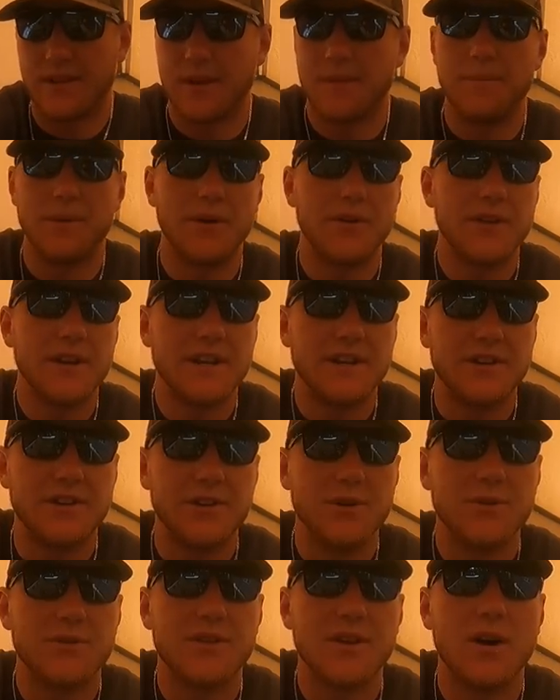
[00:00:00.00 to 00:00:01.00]
ability to
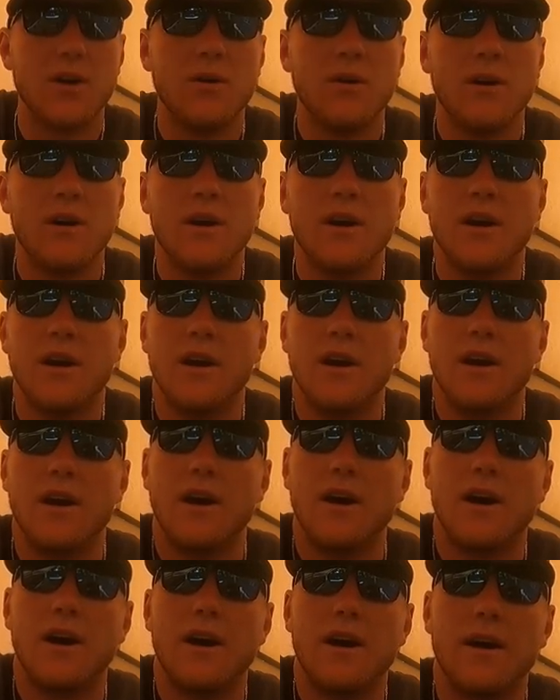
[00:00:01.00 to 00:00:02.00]
do so.
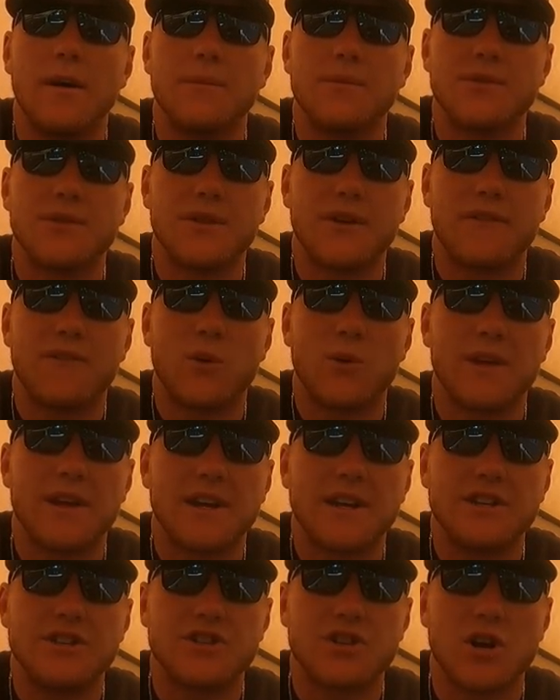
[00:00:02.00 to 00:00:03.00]
So therefore
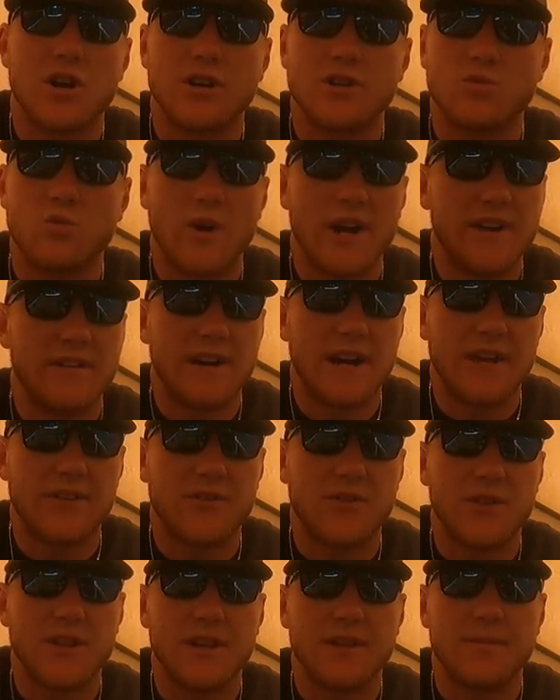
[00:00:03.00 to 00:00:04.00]
they can charge way less
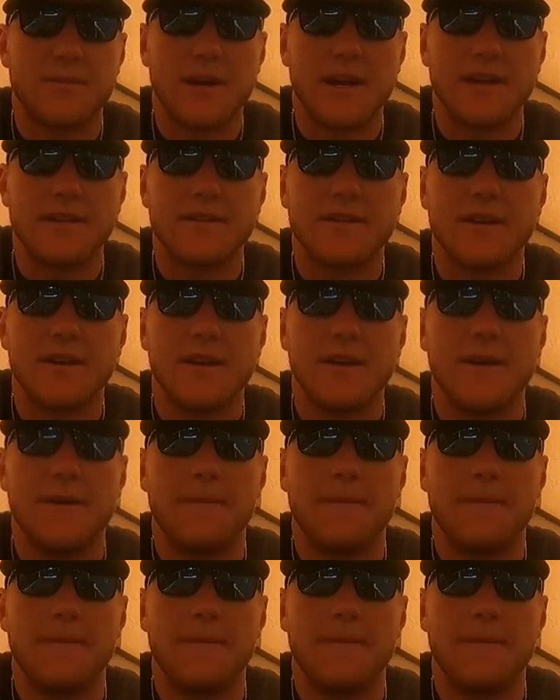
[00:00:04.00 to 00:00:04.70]
for these baits.